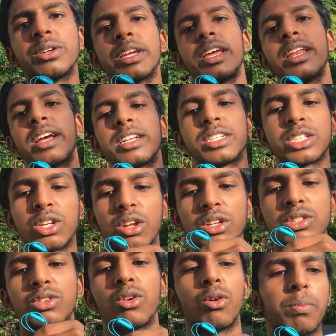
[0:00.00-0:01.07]
again, I just
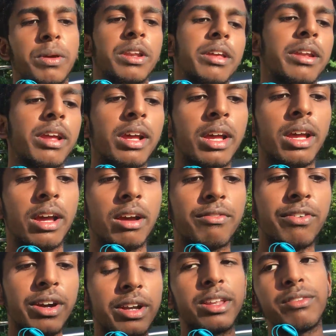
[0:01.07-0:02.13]
lost hope in it.
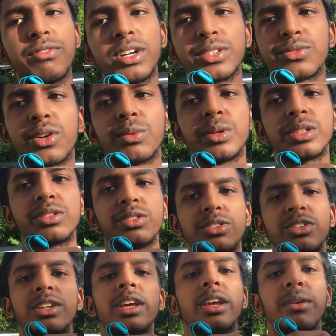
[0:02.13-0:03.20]
Finally, fast forward to
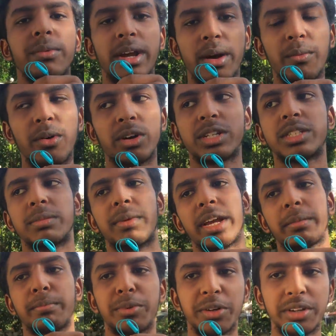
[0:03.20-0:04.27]
today where I watched the
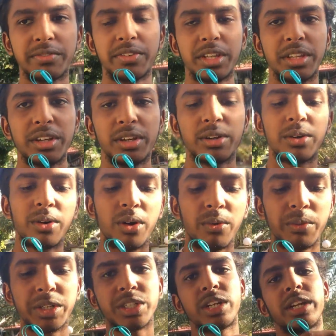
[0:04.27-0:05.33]
Mike Boyd video,
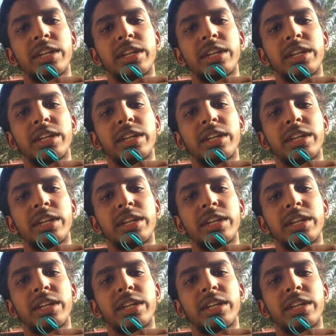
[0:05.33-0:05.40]
which